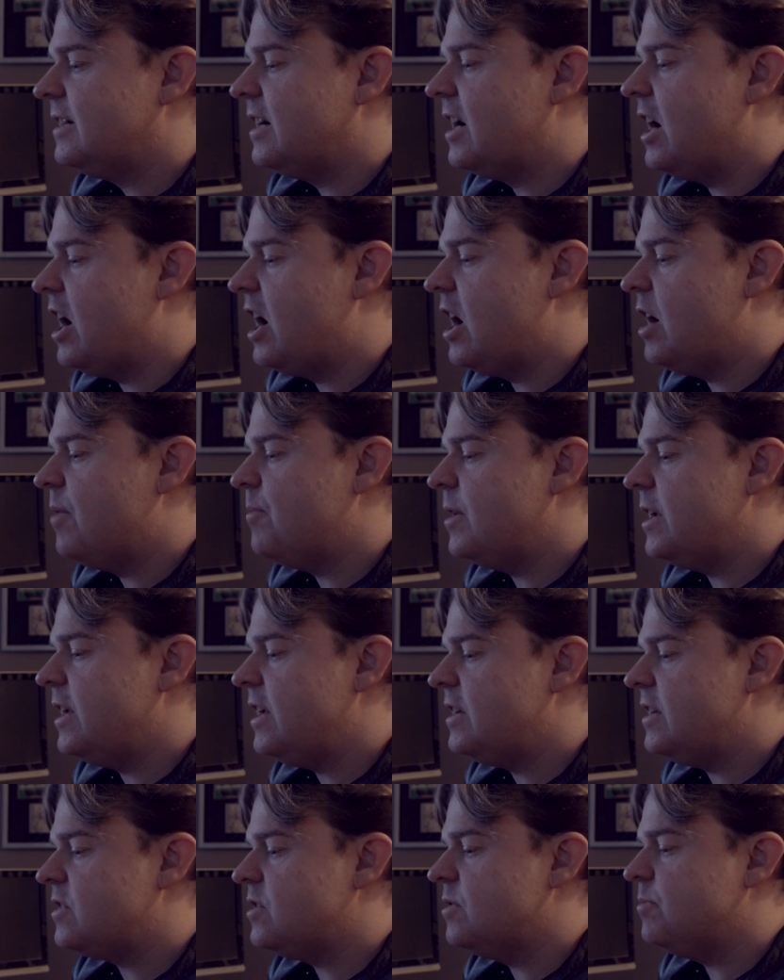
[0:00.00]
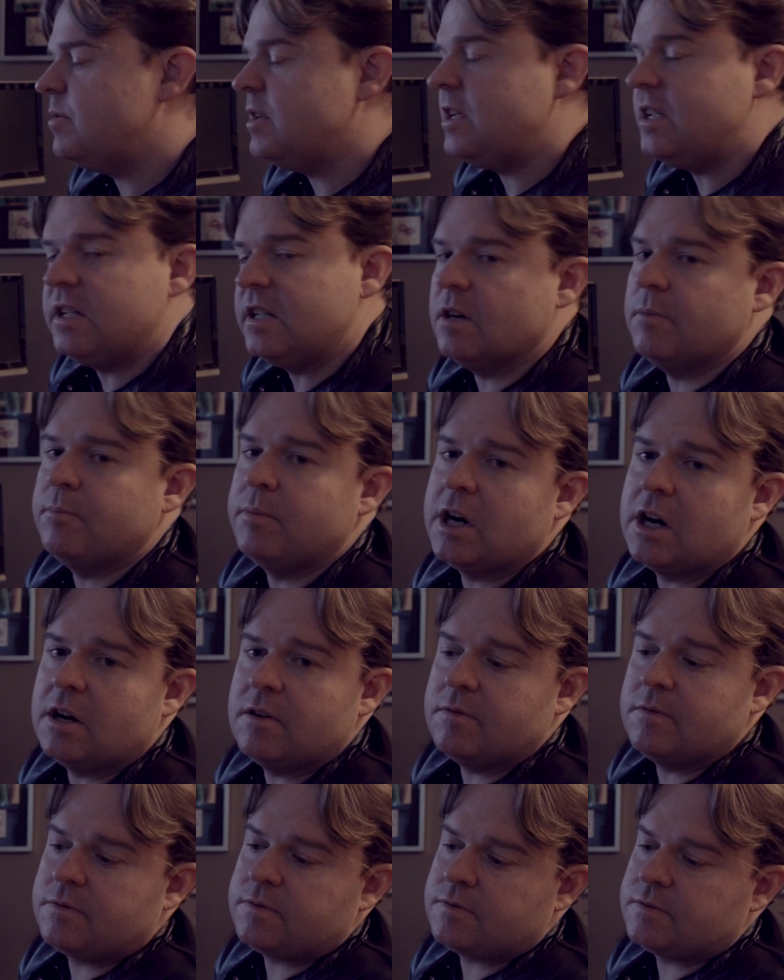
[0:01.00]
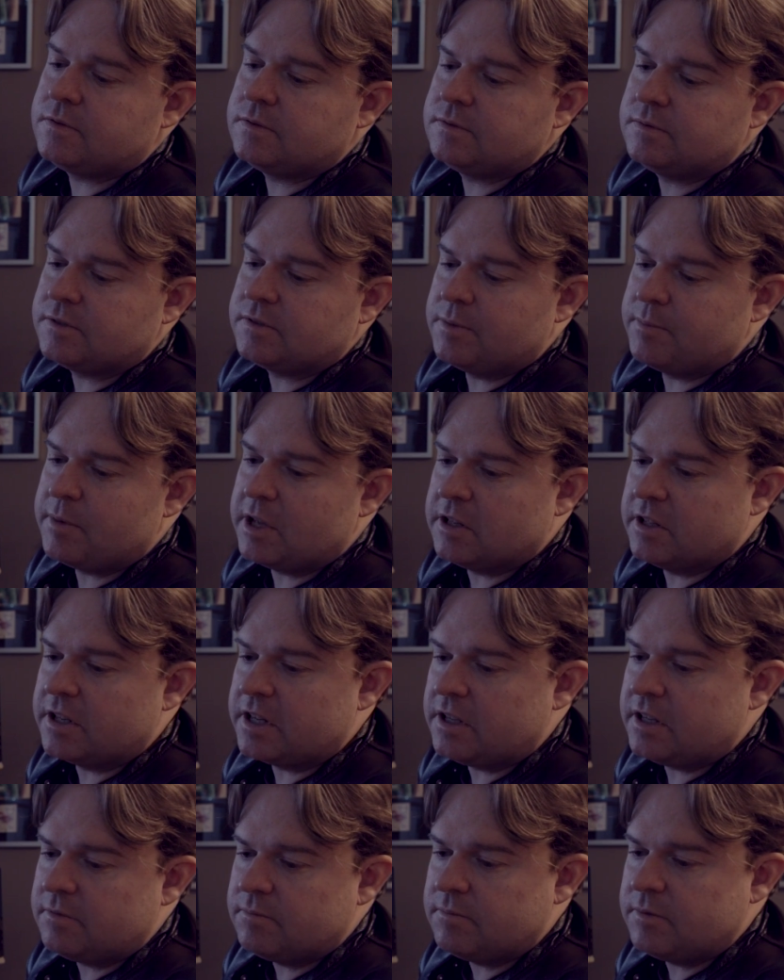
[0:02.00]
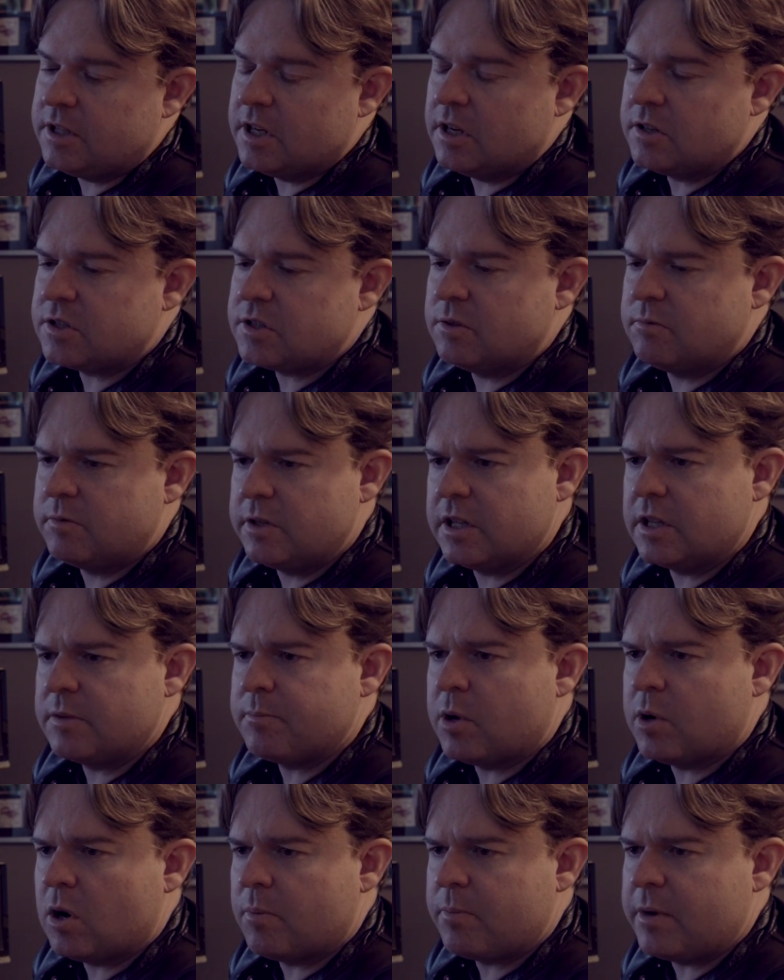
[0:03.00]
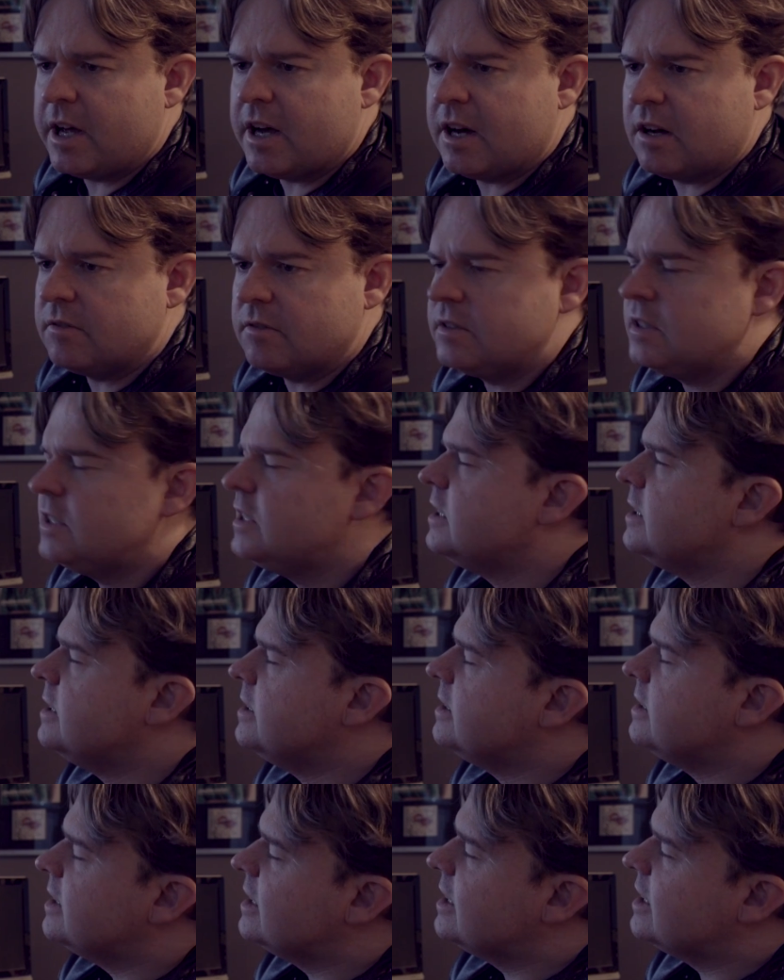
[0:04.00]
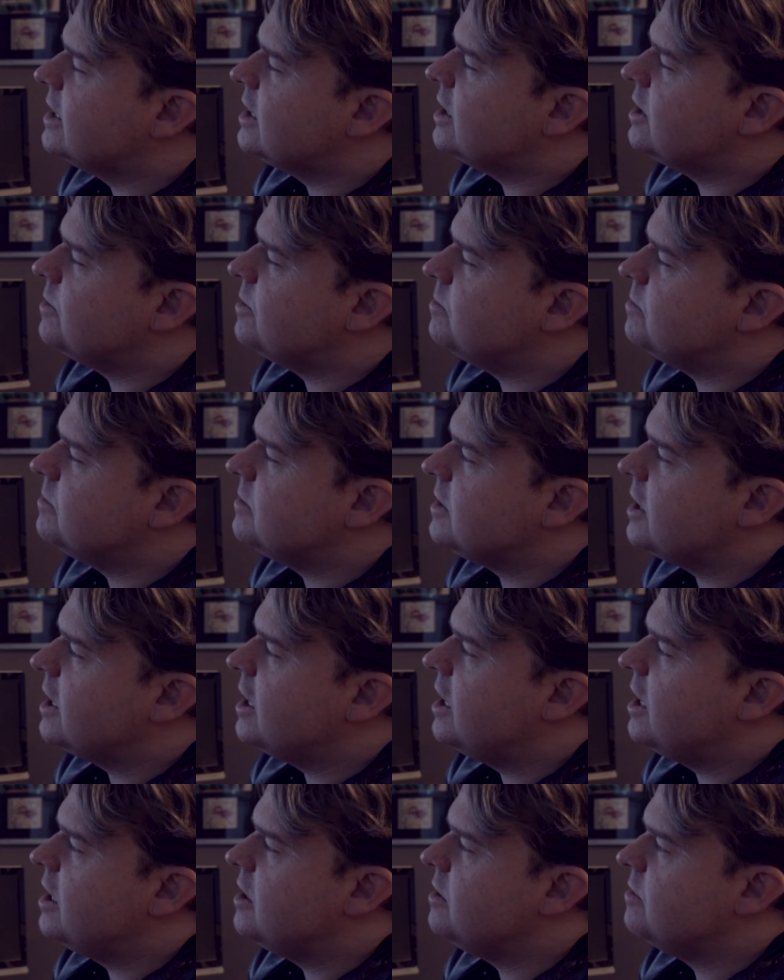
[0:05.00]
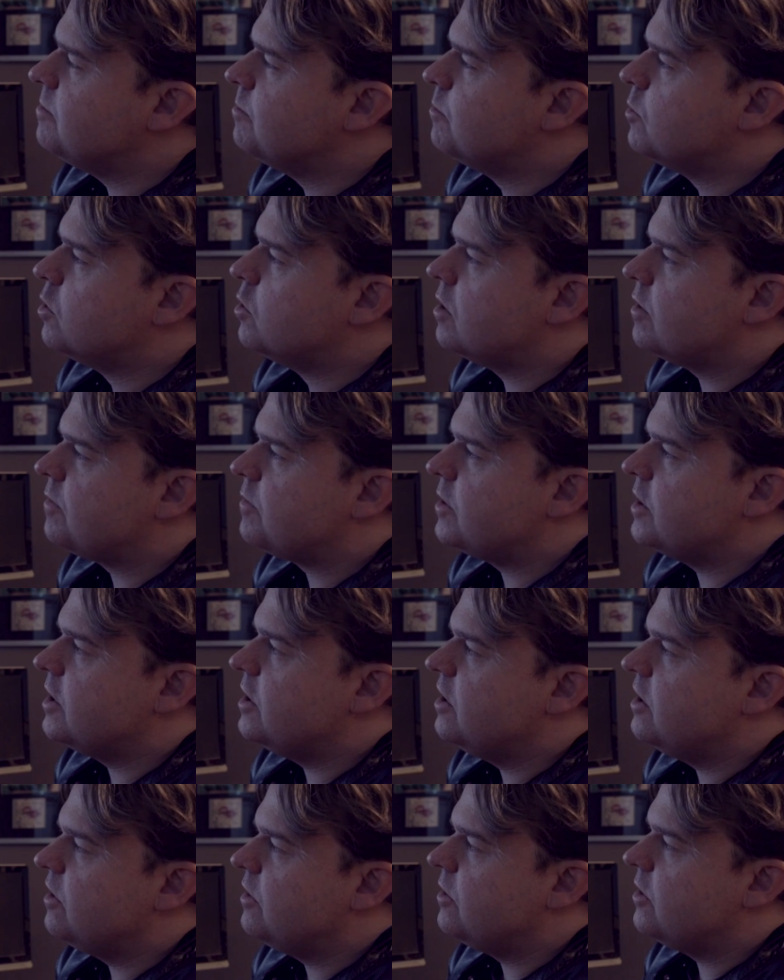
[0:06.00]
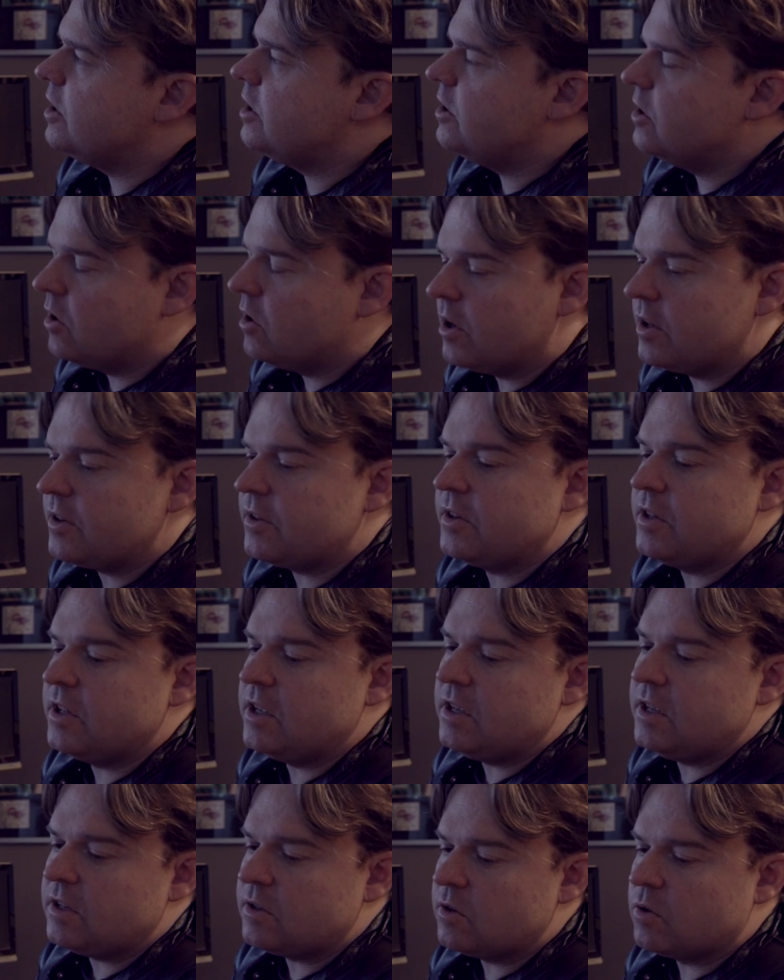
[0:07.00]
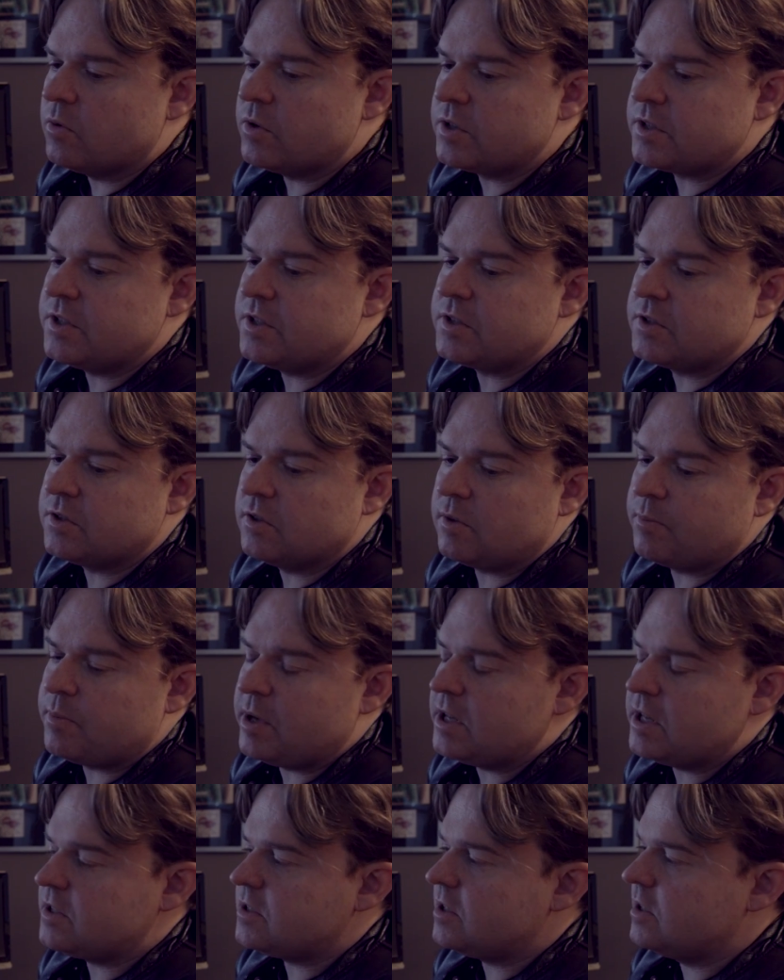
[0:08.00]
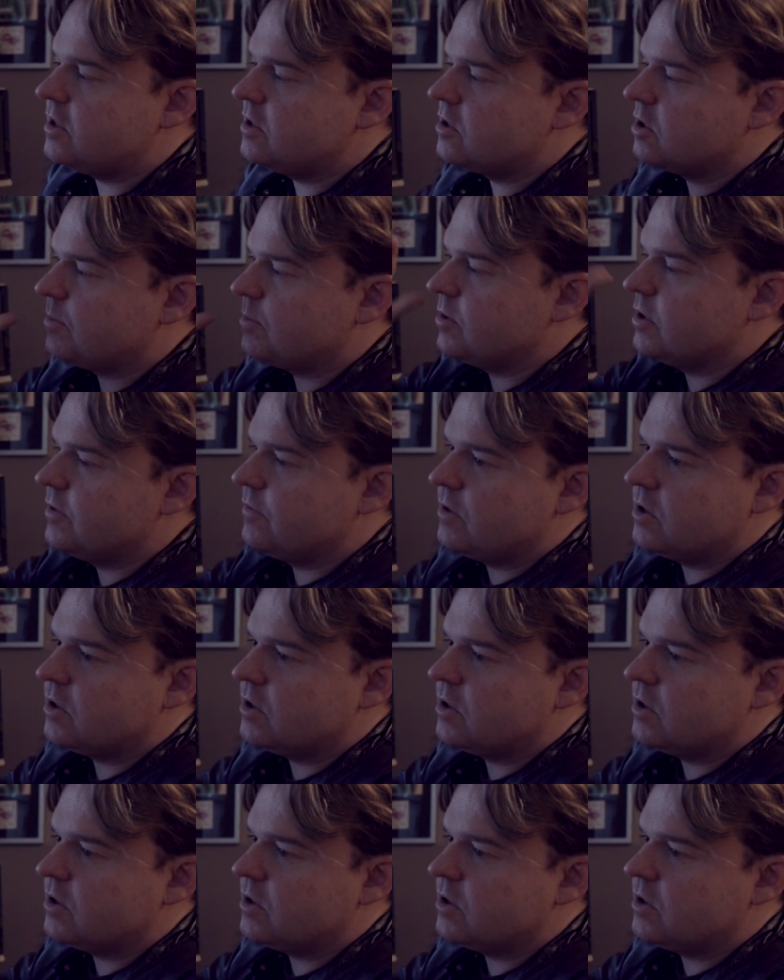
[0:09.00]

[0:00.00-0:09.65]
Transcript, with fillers: harmony to be above the melody, you know, to really pop out. And more often than not, the chorus is sort of pitched to the top